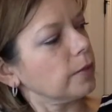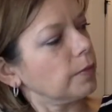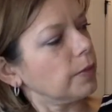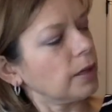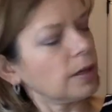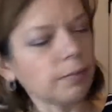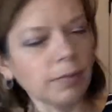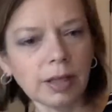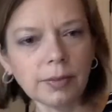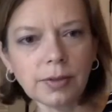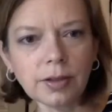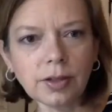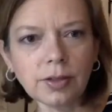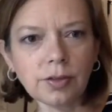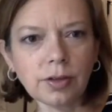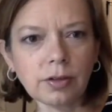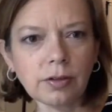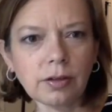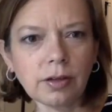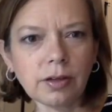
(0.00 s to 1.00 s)
But maybe
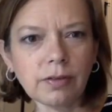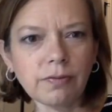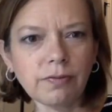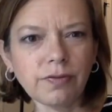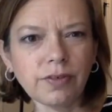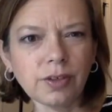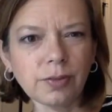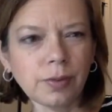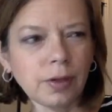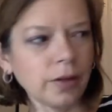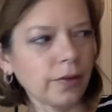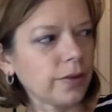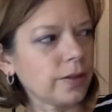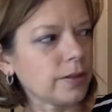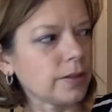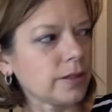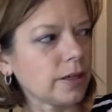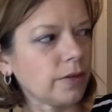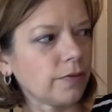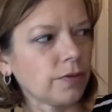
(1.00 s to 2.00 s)
during football
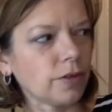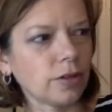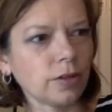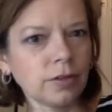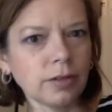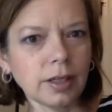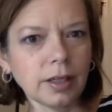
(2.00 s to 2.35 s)
this afternoon,